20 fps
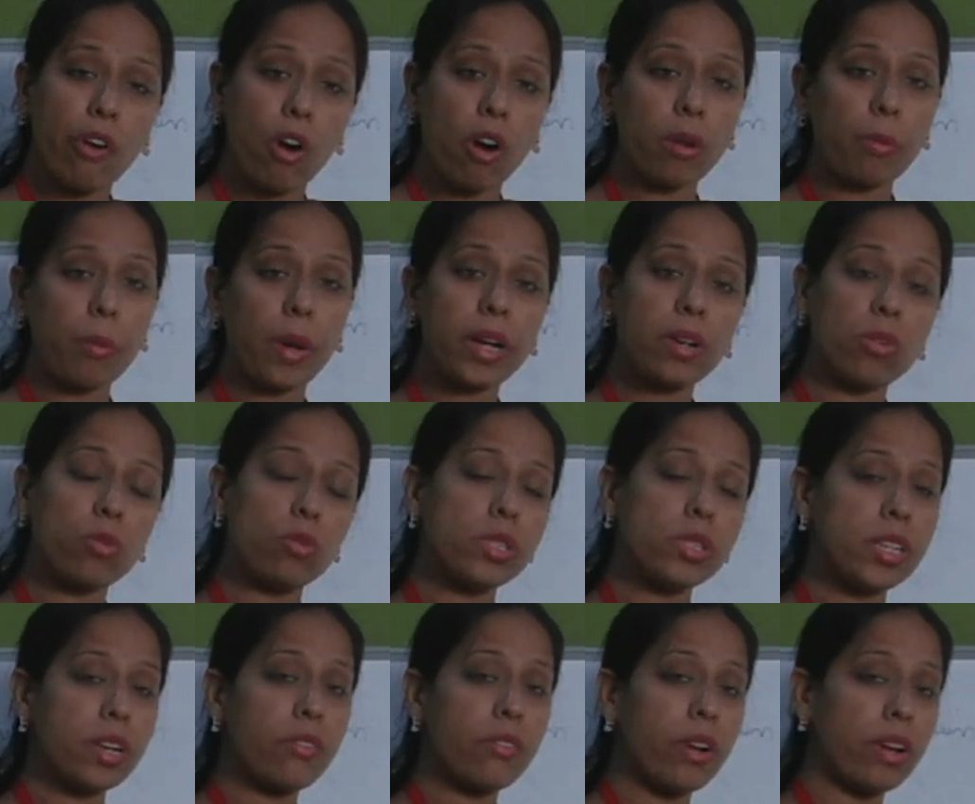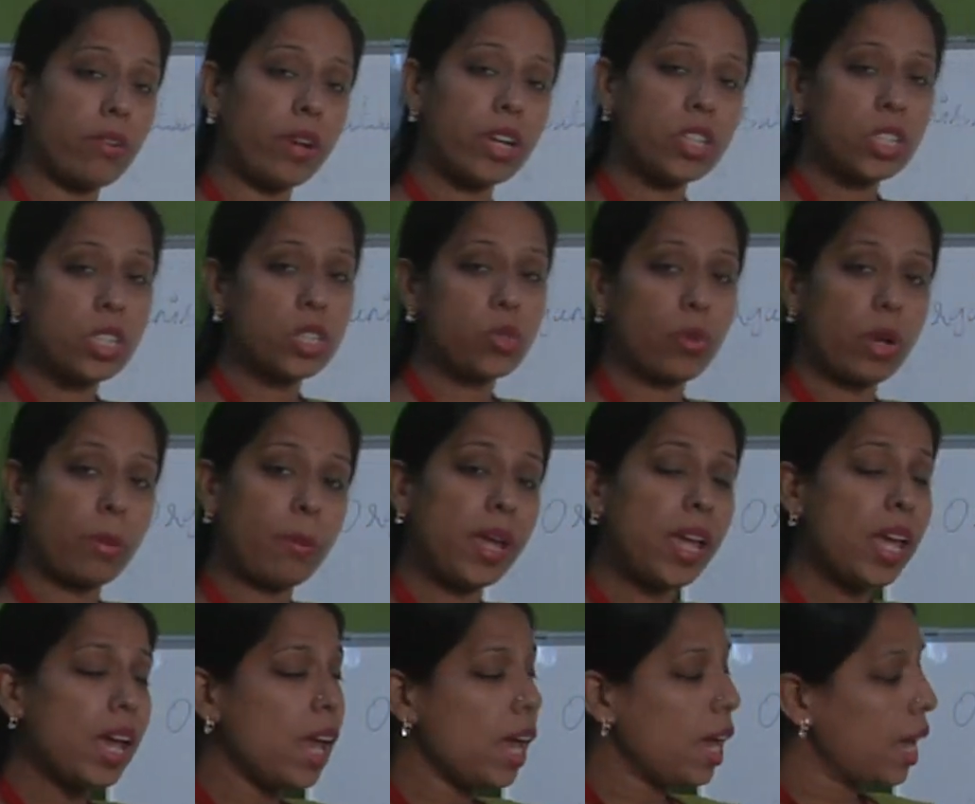format rules and regulations will
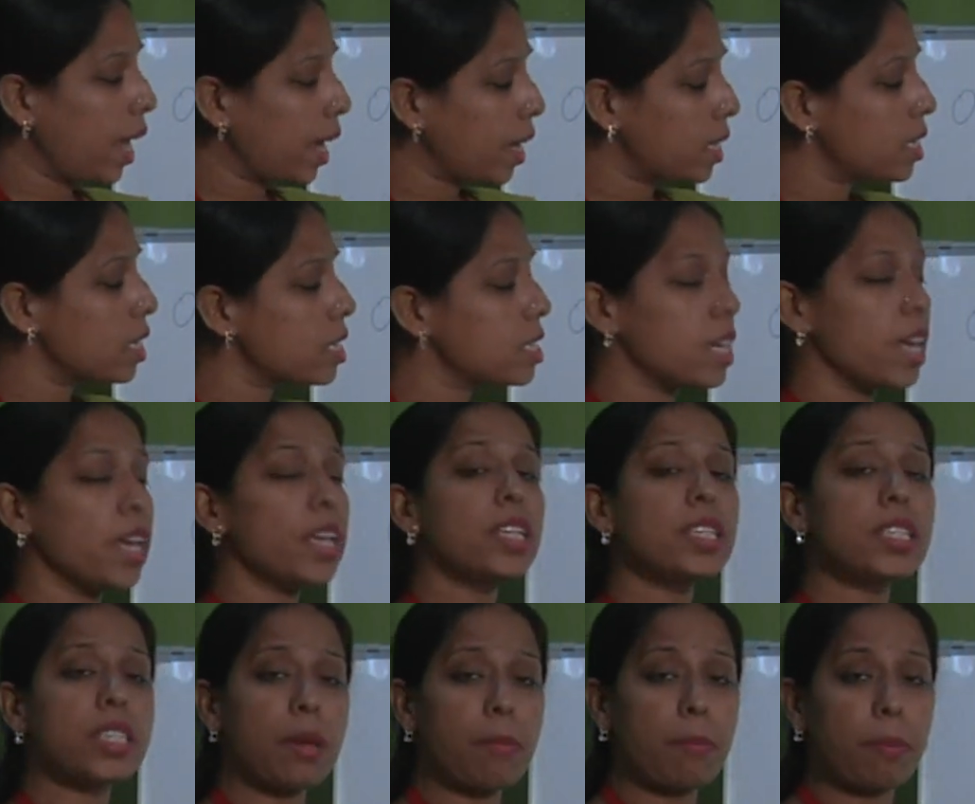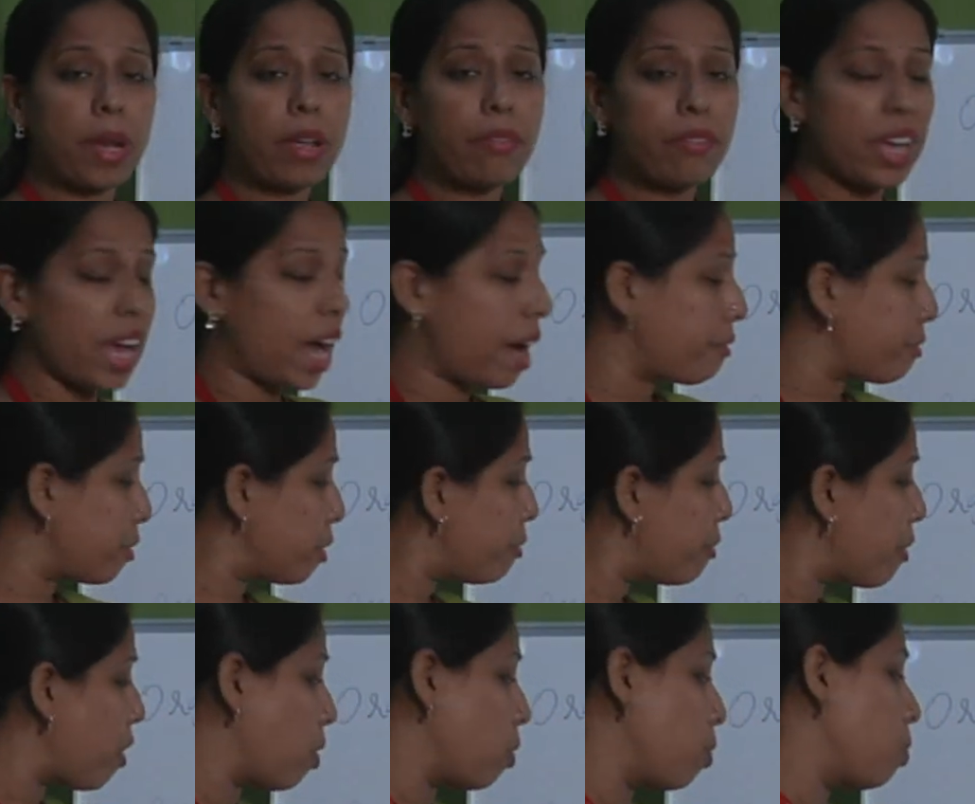be existing, simply we have to
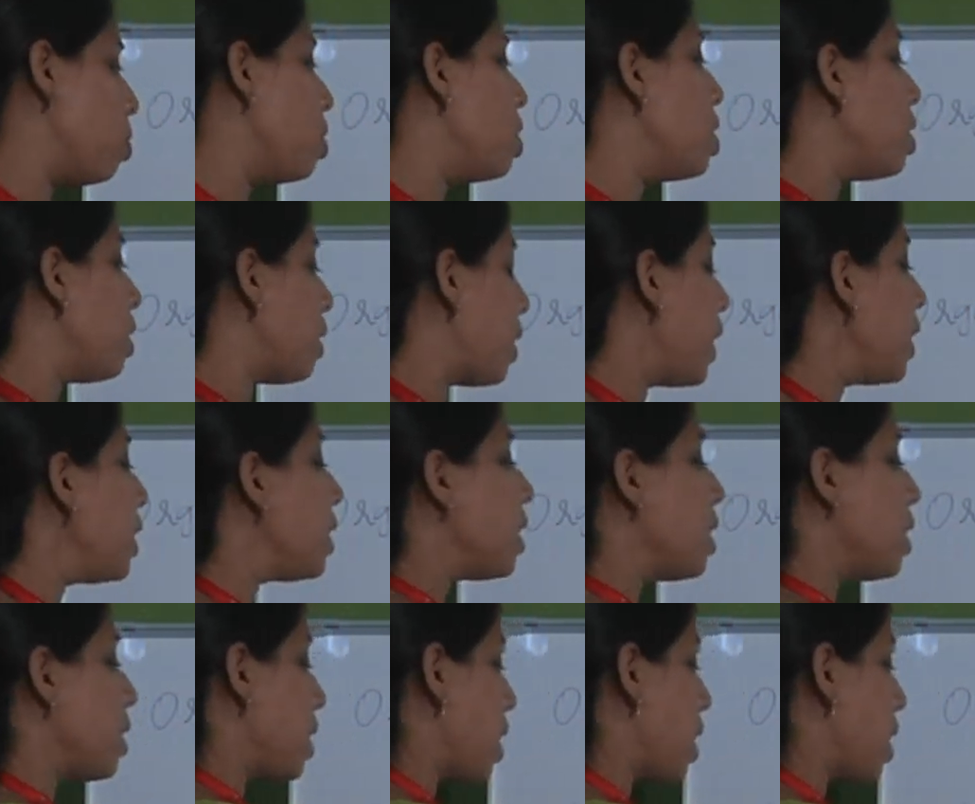follow, right?